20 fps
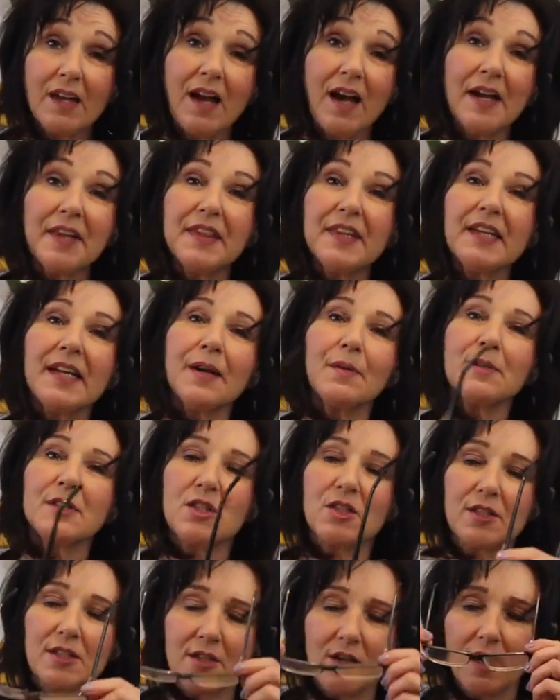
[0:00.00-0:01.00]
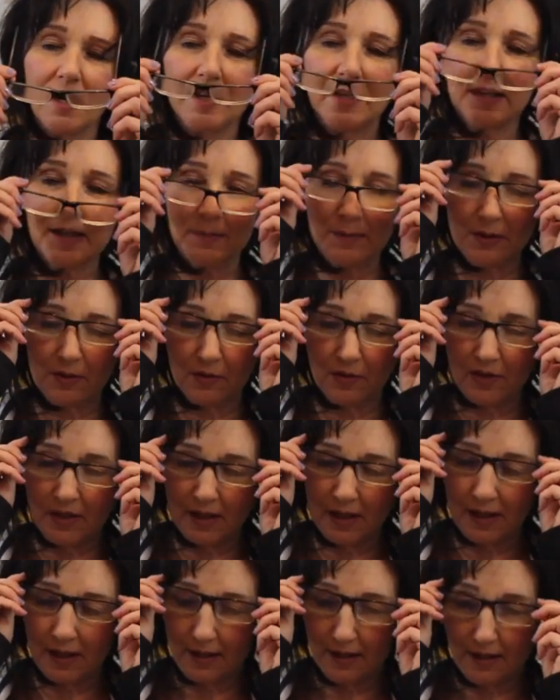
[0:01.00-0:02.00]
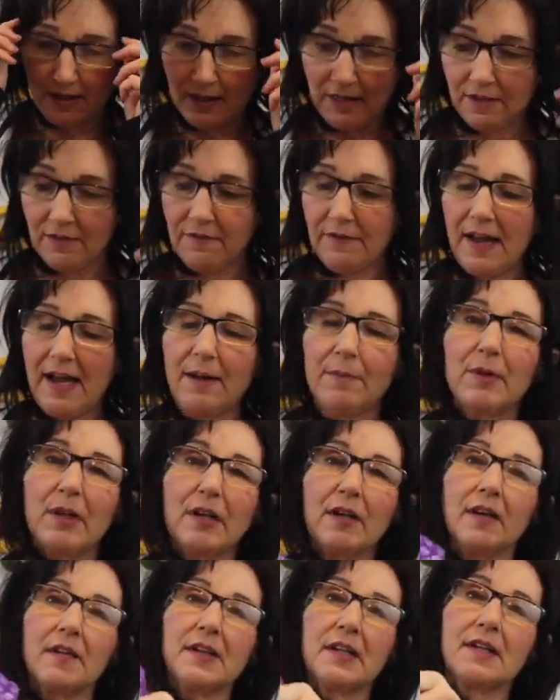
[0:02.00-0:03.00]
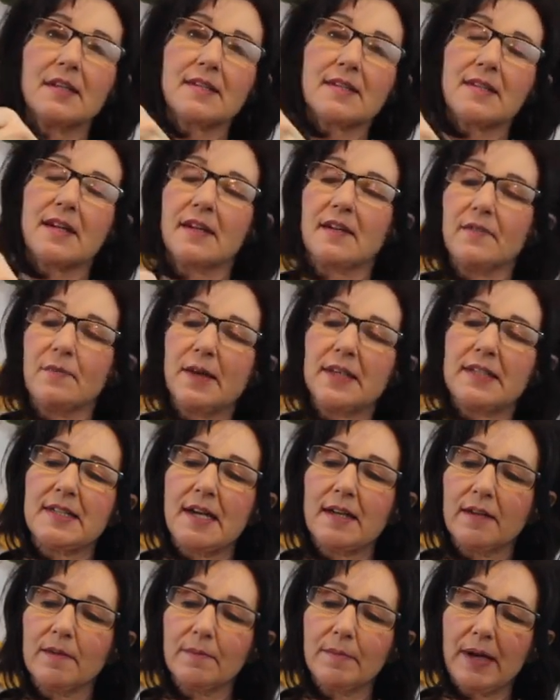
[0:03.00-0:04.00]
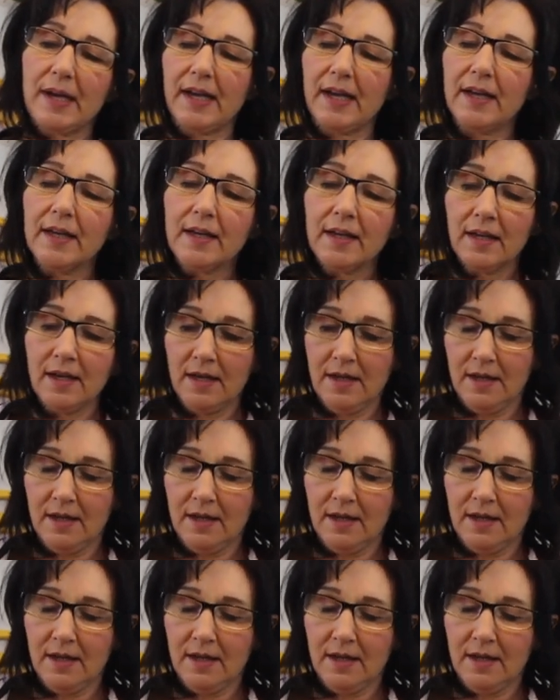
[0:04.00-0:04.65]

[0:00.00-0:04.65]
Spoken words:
I think I was just talking about the fabric on the inside of my denim bag.